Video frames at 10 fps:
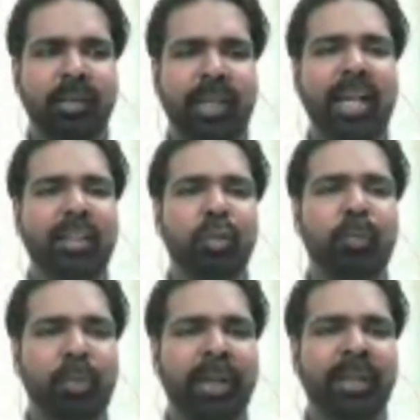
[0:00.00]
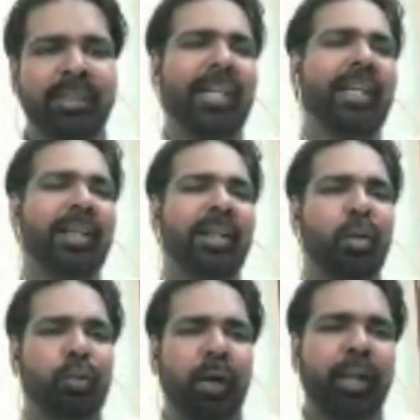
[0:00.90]
he has to bring say
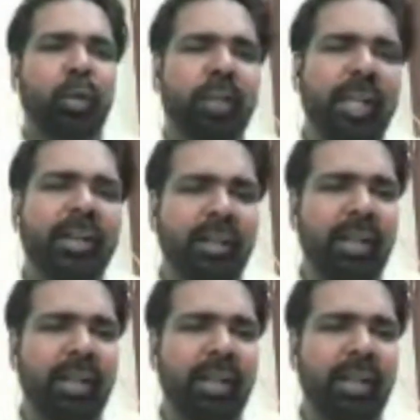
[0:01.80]
five to ten